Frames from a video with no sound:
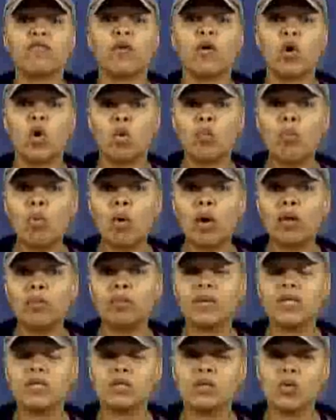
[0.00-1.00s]
for her
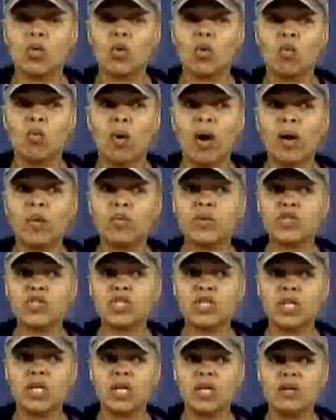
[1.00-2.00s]
appointments, or why would
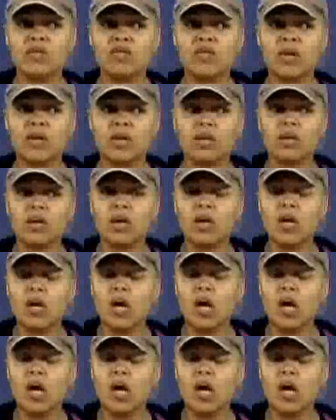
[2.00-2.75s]
she even